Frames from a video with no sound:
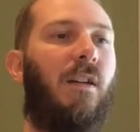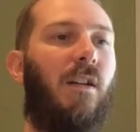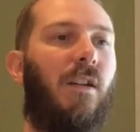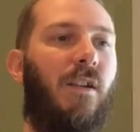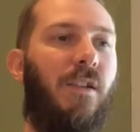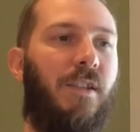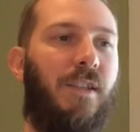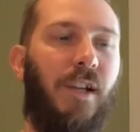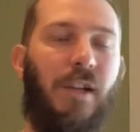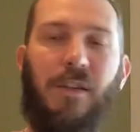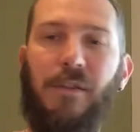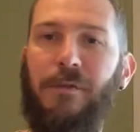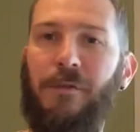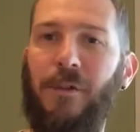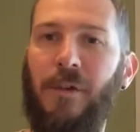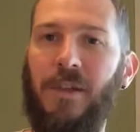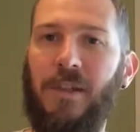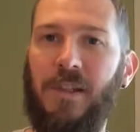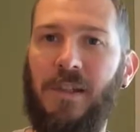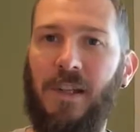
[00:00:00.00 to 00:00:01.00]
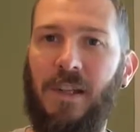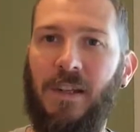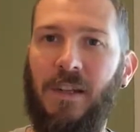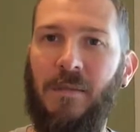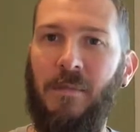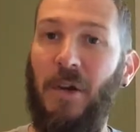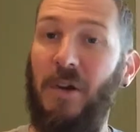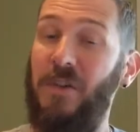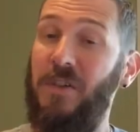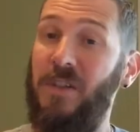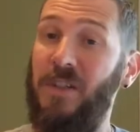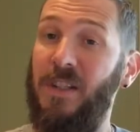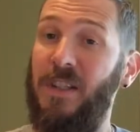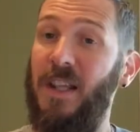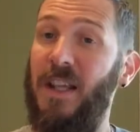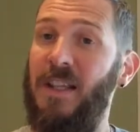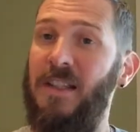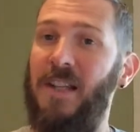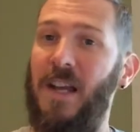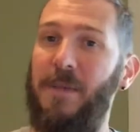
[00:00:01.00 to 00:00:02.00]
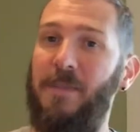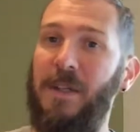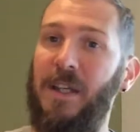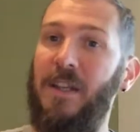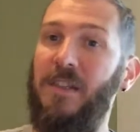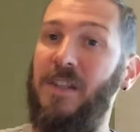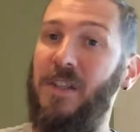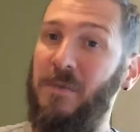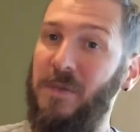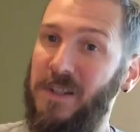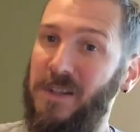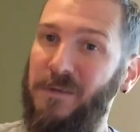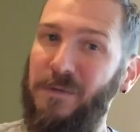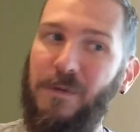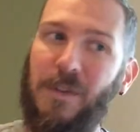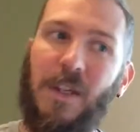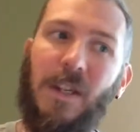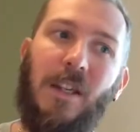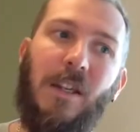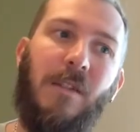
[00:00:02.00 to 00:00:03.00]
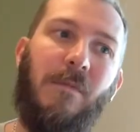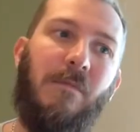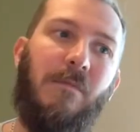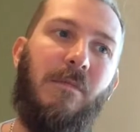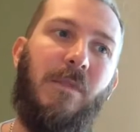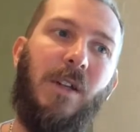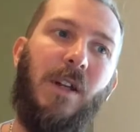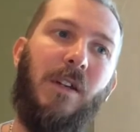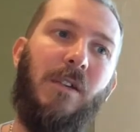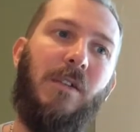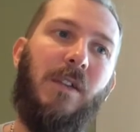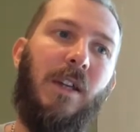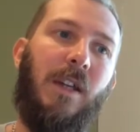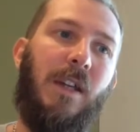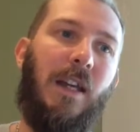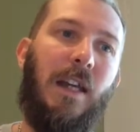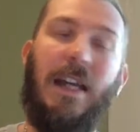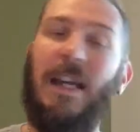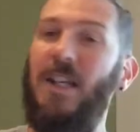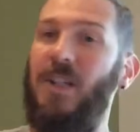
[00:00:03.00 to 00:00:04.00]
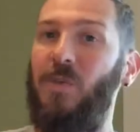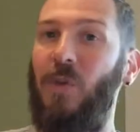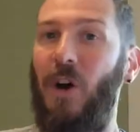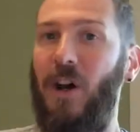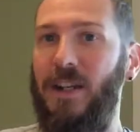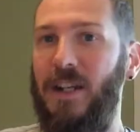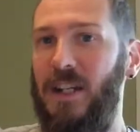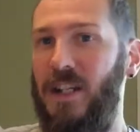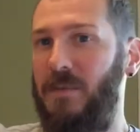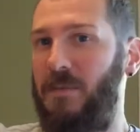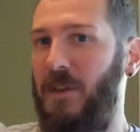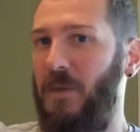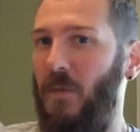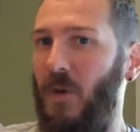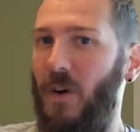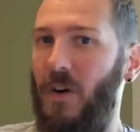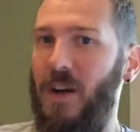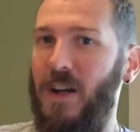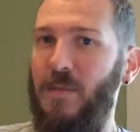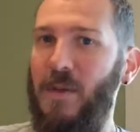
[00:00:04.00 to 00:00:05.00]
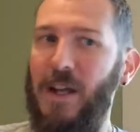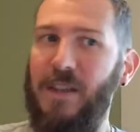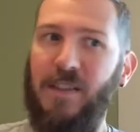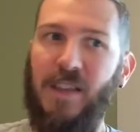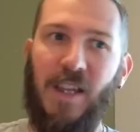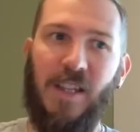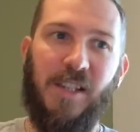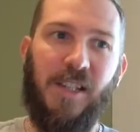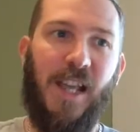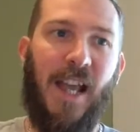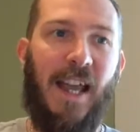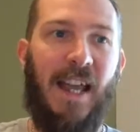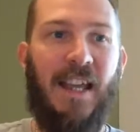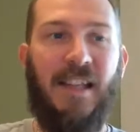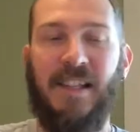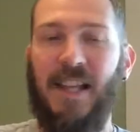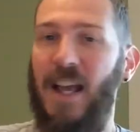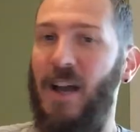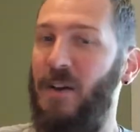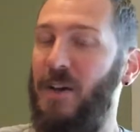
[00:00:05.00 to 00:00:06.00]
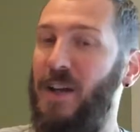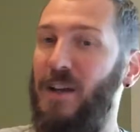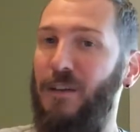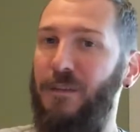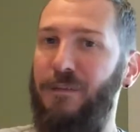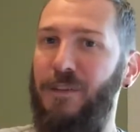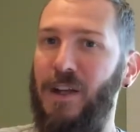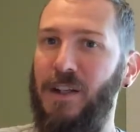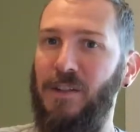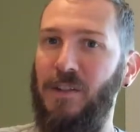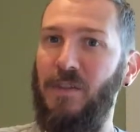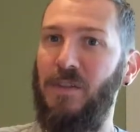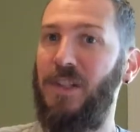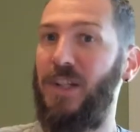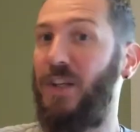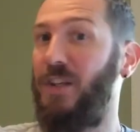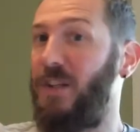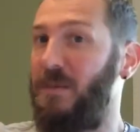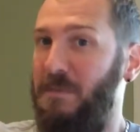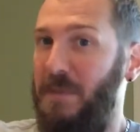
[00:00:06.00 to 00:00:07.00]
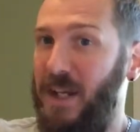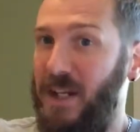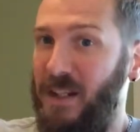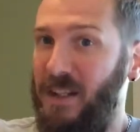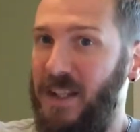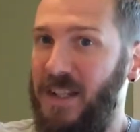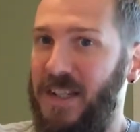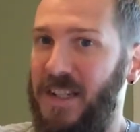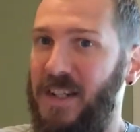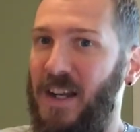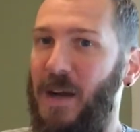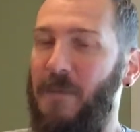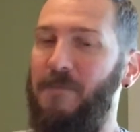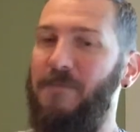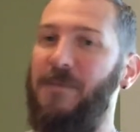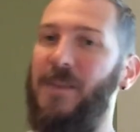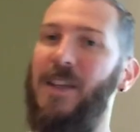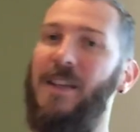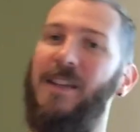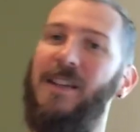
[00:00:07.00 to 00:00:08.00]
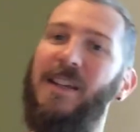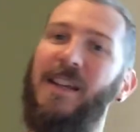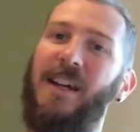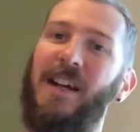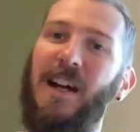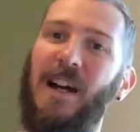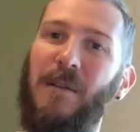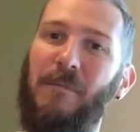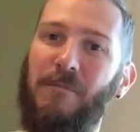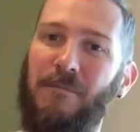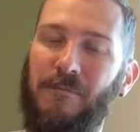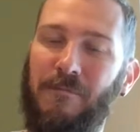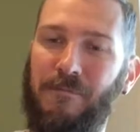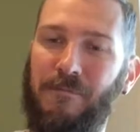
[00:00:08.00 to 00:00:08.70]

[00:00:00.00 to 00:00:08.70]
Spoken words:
So the first emotion they're tapping into is fear. Here's why you need to be worried about this. Here's how it can affect you, so you'd better listen up. Our